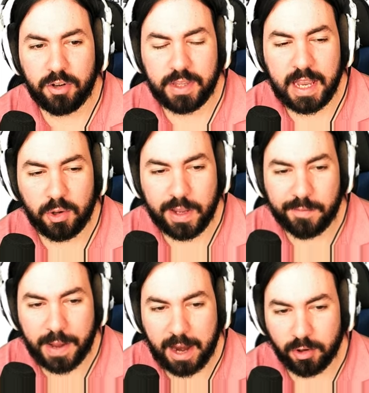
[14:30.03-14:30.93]
here at the end, we
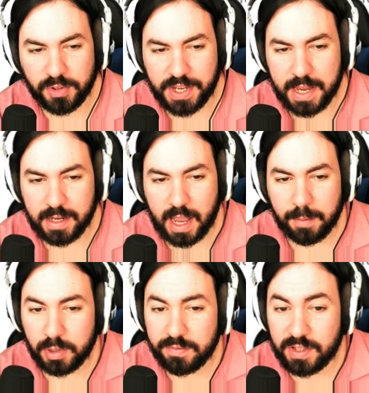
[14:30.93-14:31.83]
have Pyro saying,
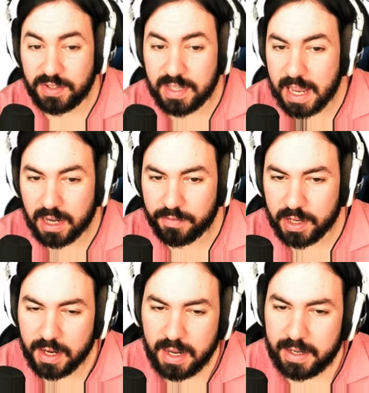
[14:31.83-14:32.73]
"I believe this is the end of
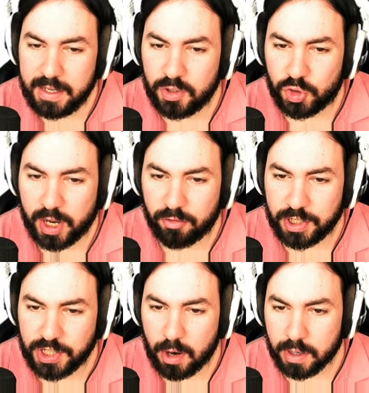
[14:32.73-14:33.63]
it. He didn't try to
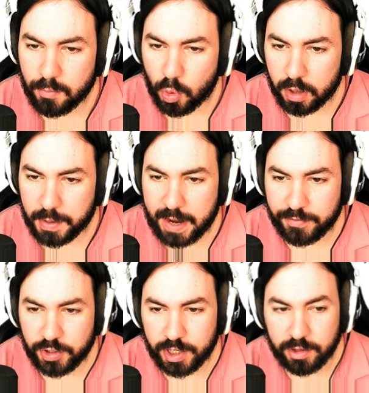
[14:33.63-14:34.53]
reach out anymore, but
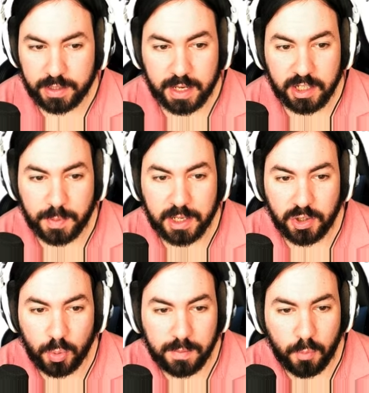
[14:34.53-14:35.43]
after hearing that he's been
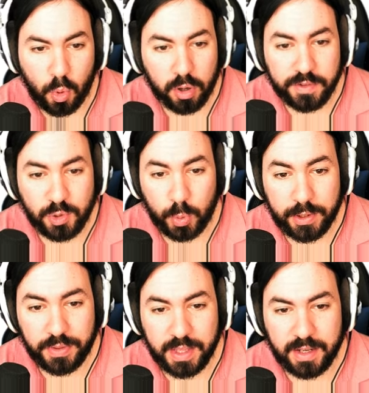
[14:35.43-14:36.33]
doing more of his
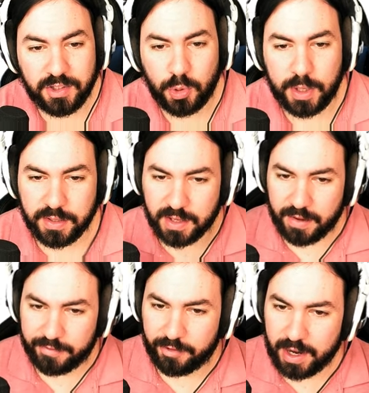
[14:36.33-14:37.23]
weird things to his
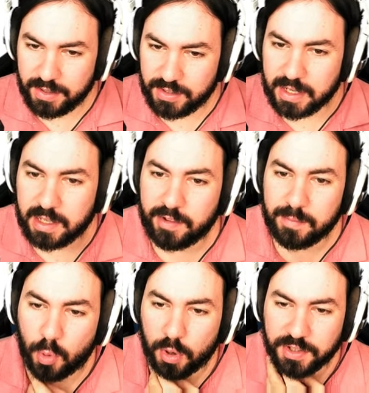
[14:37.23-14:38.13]
friends and
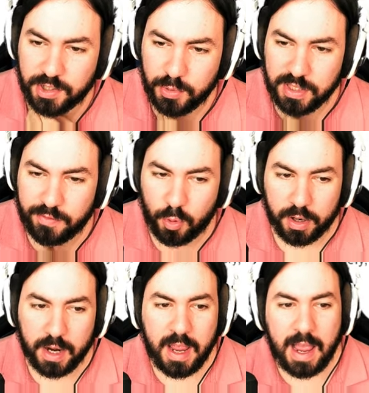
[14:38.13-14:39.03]
giving poor excuses
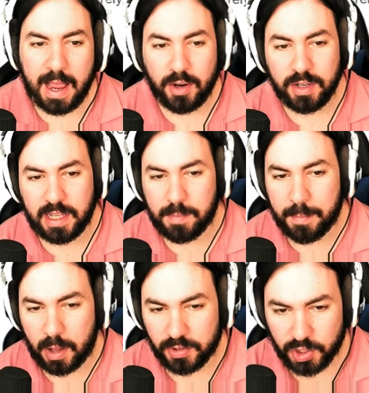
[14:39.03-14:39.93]
for it, I couldn't keep
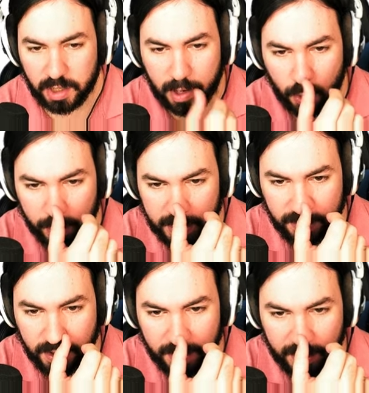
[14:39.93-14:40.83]
my mouth shut about what he
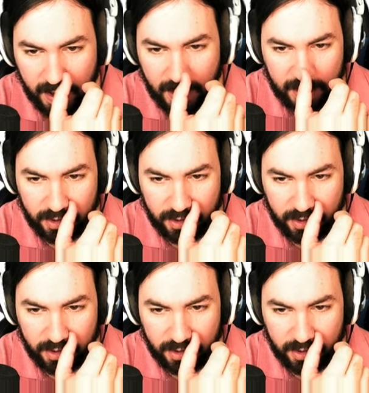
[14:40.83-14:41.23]
had done.